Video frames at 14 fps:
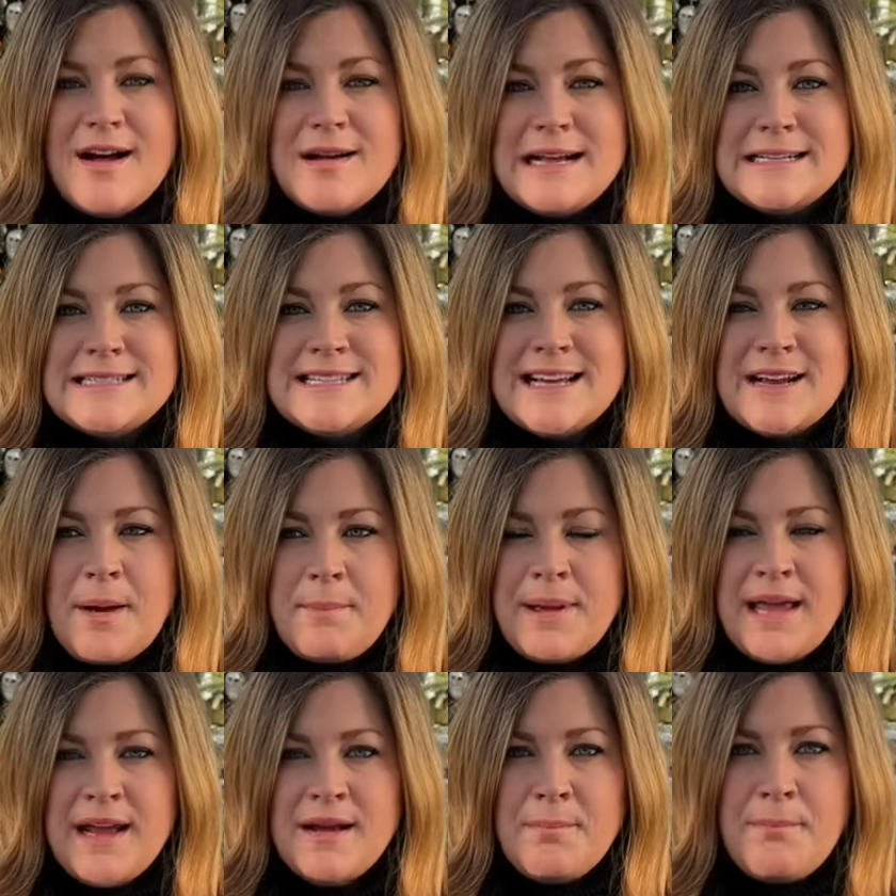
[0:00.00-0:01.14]
It's like a
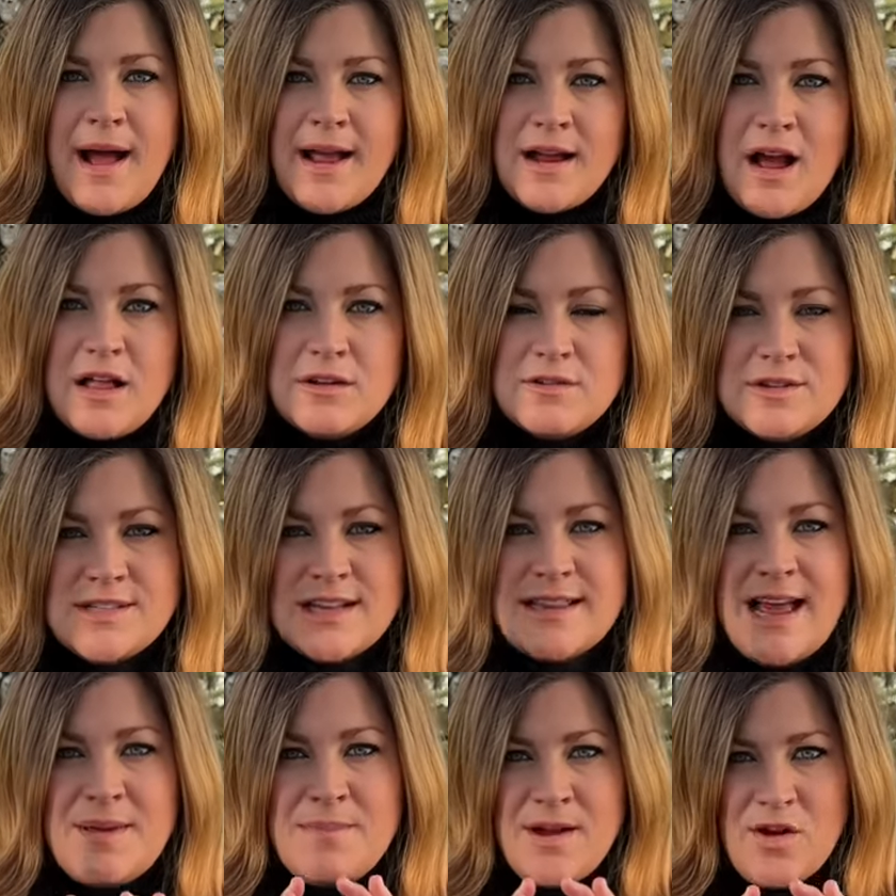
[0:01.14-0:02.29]
pink bicolor. There's a
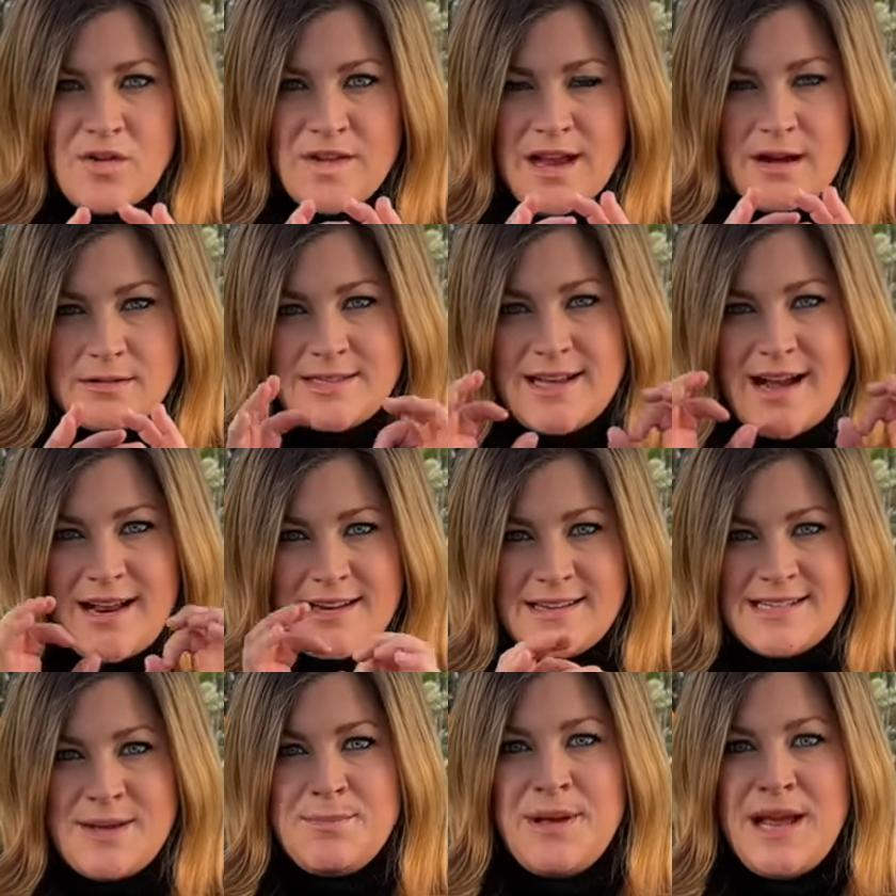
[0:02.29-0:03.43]
light pink on the outside,
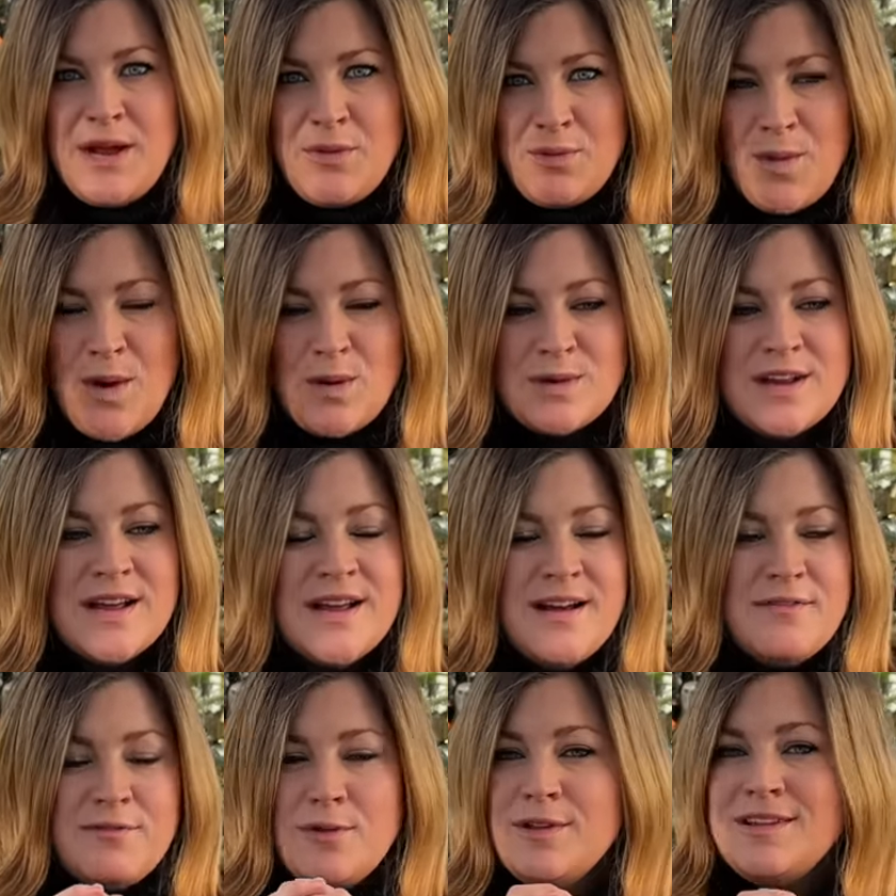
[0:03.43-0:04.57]
deep pink throat,
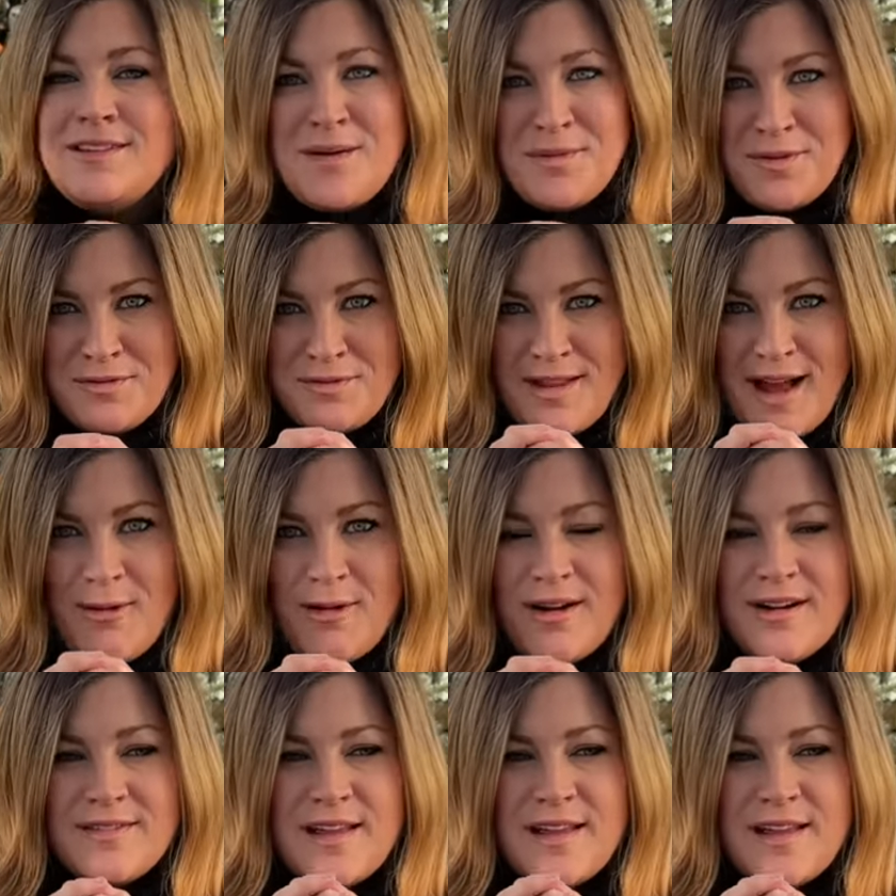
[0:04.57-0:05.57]
fully double flower.